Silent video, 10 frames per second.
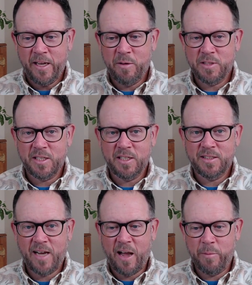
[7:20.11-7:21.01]
It was a good
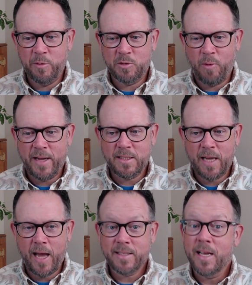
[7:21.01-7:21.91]
time. It was right
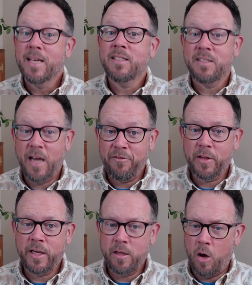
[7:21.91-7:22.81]
size.
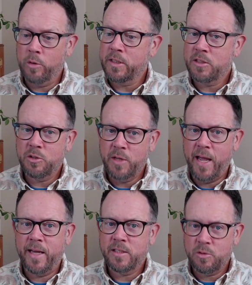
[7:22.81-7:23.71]
Definitely only two
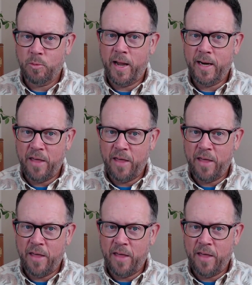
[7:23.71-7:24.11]
days, right?